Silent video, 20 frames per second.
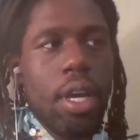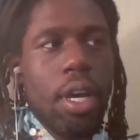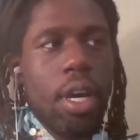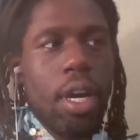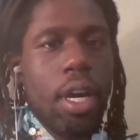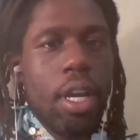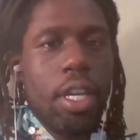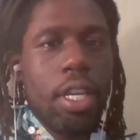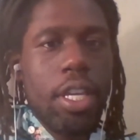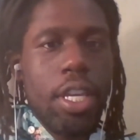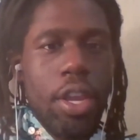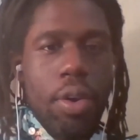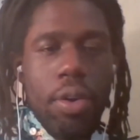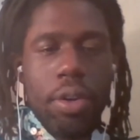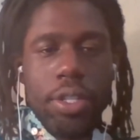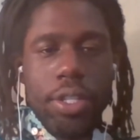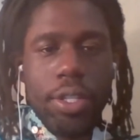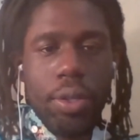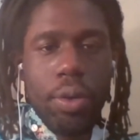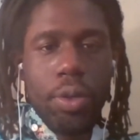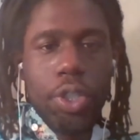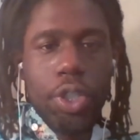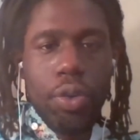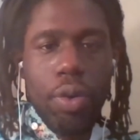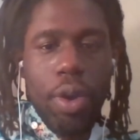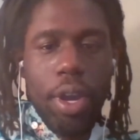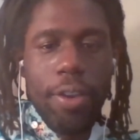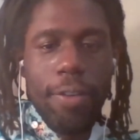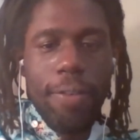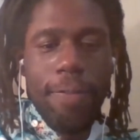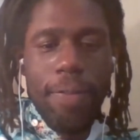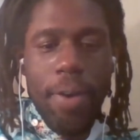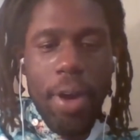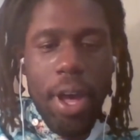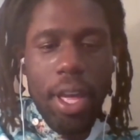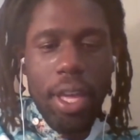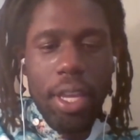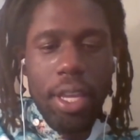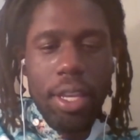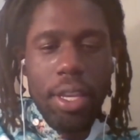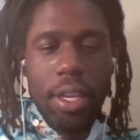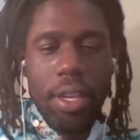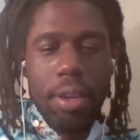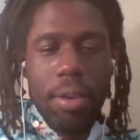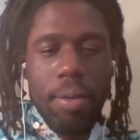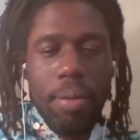a year or so trying to find